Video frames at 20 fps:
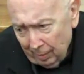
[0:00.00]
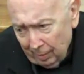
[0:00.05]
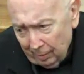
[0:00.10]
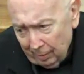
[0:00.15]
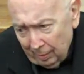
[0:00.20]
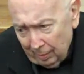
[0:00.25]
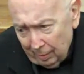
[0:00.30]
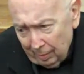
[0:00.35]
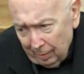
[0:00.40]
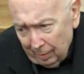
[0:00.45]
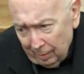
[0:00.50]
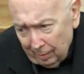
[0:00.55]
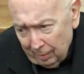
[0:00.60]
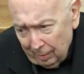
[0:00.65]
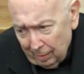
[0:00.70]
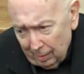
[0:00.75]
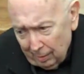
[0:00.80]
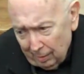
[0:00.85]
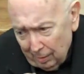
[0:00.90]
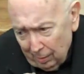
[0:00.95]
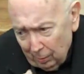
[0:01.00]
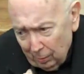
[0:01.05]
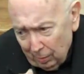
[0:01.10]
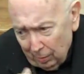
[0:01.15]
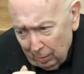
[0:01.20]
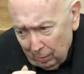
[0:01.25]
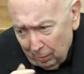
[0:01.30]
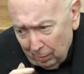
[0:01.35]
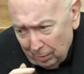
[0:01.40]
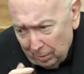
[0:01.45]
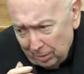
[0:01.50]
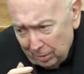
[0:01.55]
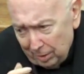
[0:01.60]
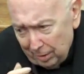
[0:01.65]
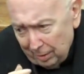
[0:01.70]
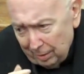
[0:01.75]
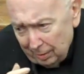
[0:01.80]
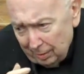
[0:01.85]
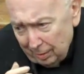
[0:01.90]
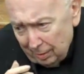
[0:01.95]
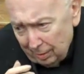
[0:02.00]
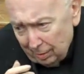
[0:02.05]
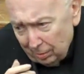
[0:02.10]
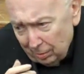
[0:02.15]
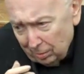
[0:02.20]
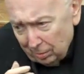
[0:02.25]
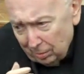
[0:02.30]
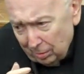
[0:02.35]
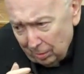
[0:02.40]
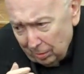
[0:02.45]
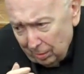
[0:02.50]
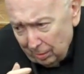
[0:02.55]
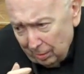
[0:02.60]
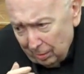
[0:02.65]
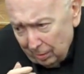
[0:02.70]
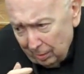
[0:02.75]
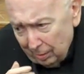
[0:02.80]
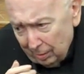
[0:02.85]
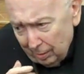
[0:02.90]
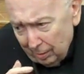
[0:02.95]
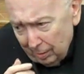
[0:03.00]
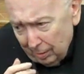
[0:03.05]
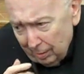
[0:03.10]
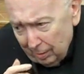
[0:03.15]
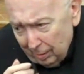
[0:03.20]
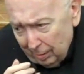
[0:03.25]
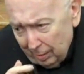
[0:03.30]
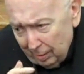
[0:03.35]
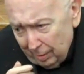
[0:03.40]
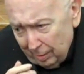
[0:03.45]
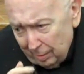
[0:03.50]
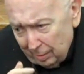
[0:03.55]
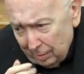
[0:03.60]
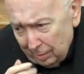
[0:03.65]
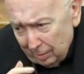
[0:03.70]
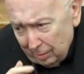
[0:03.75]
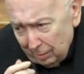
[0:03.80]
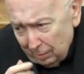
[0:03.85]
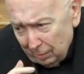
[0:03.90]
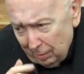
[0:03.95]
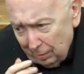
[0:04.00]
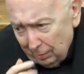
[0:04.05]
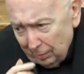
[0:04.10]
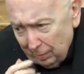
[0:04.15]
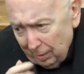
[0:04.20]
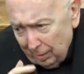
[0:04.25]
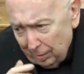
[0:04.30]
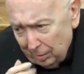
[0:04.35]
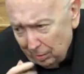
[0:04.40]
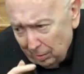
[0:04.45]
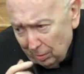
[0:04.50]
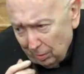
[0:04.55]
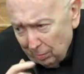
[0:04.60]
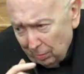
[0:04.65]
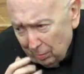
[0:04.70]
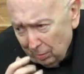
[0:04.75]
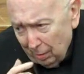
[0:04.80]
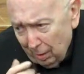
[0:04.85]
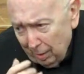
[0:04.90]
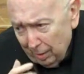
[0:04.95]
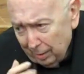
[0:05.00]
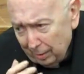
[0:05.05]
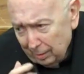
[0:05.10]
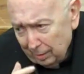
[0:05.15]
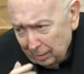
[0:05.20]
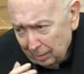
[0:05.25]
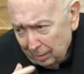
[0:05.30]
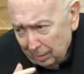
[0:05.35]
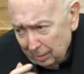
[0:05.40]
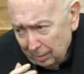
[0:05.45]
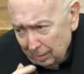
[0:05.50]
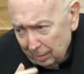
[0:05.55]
that our center concern is the revelation of Christ.